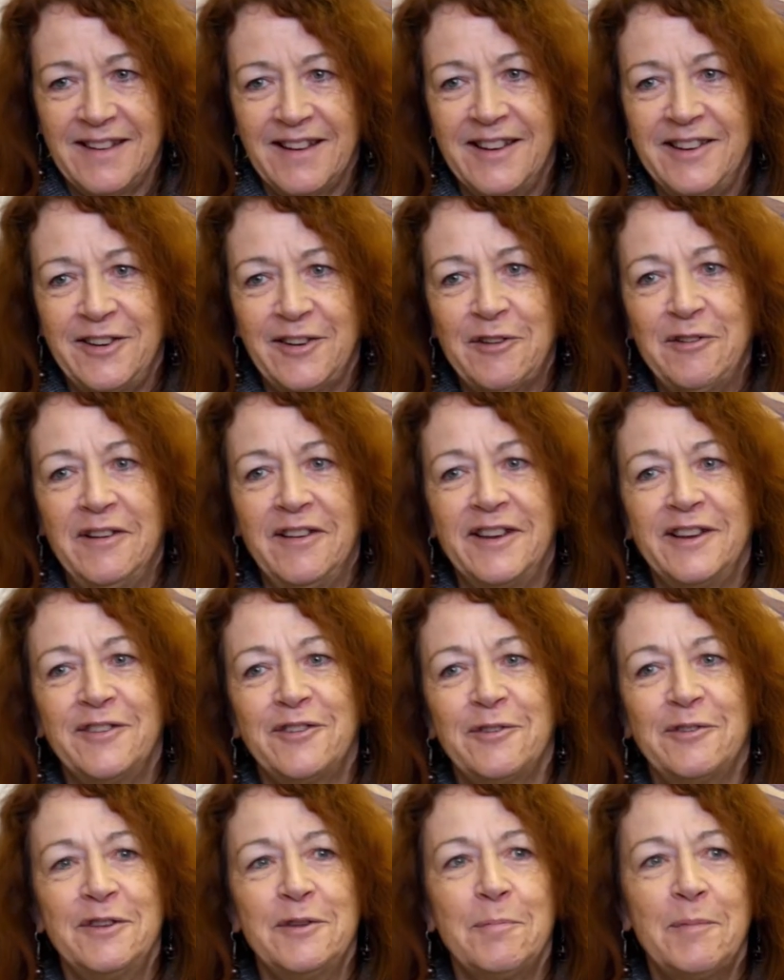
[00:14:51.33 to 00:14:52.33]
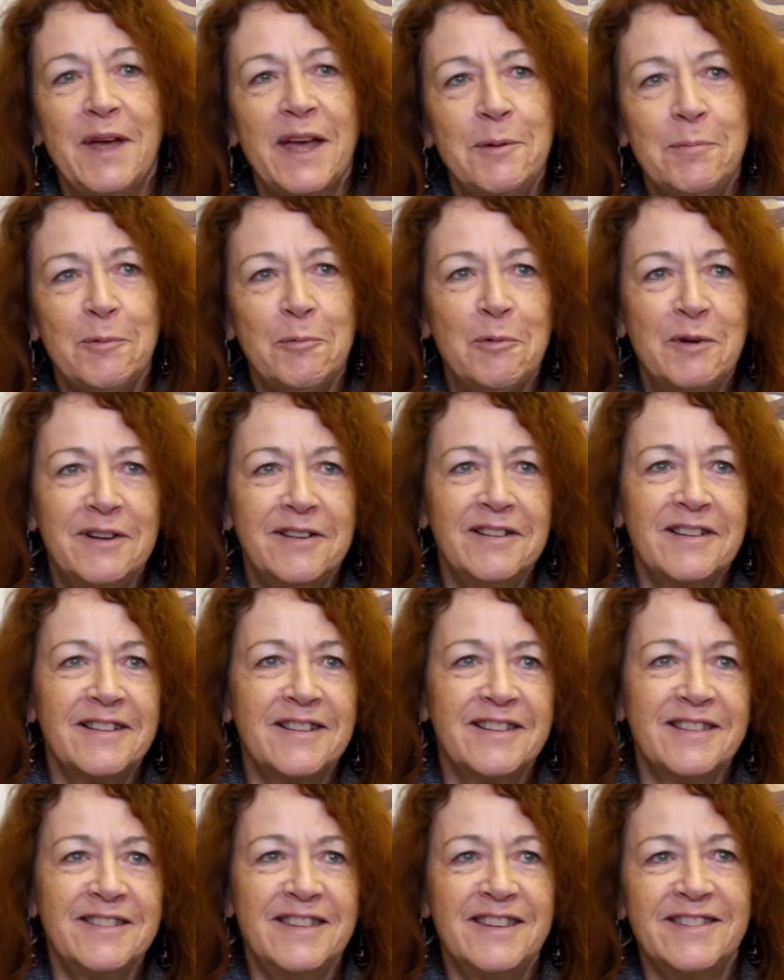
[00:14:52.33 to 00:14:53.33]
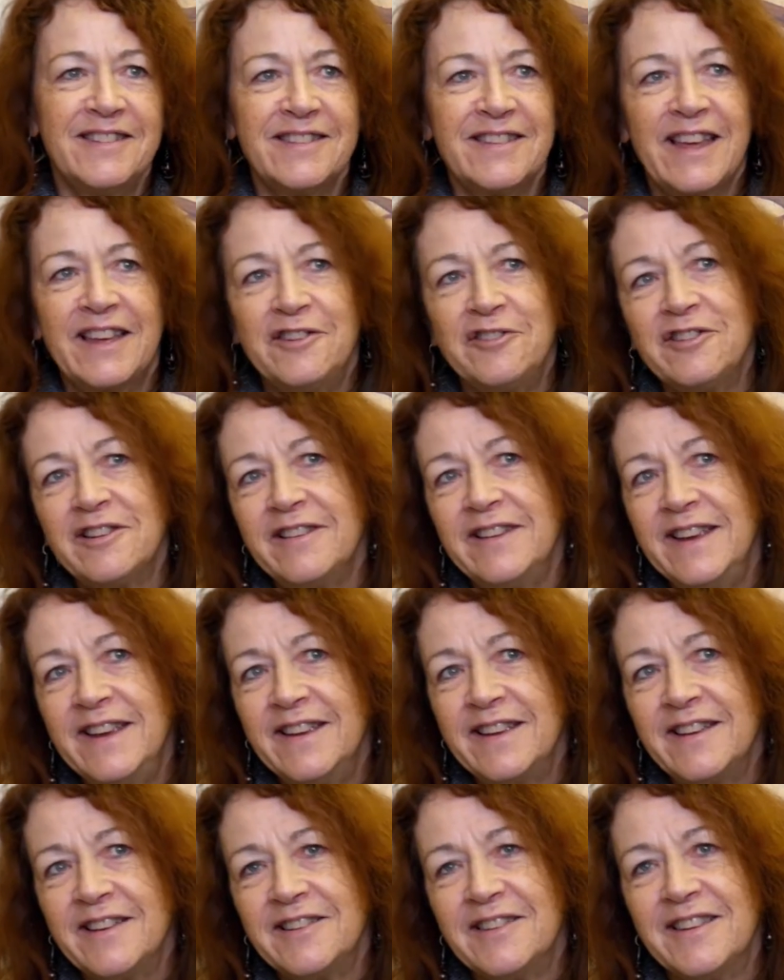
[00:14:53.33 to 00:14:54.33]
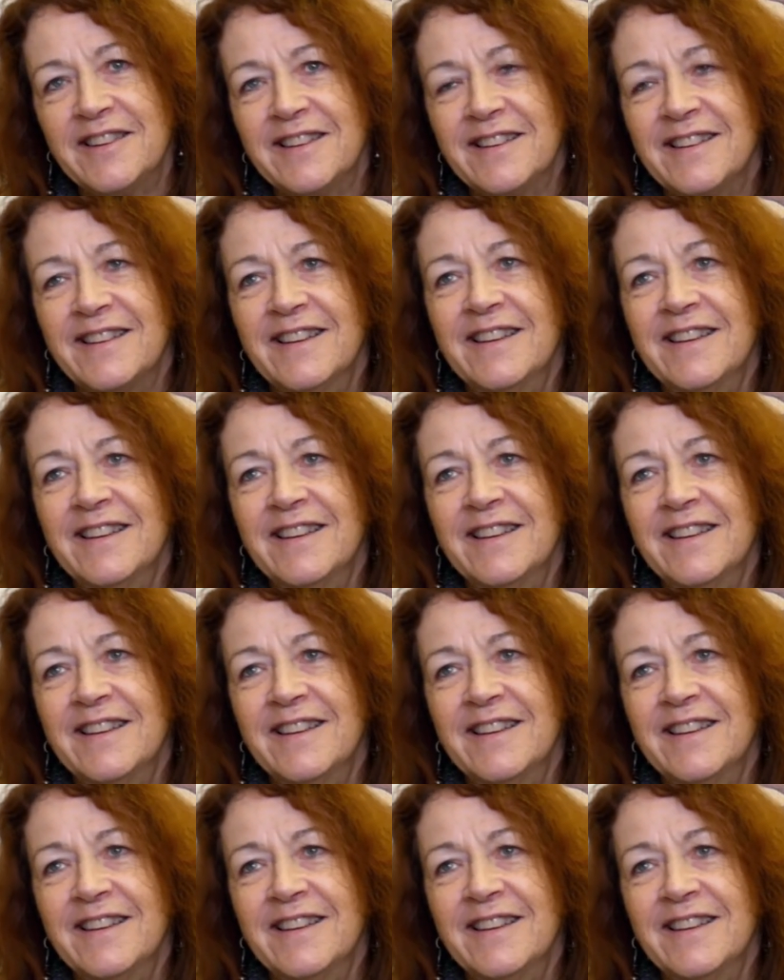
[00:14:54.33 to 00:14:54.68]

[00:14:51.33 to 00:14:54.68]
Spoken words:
I don't like doing the paperwork and the scheduling and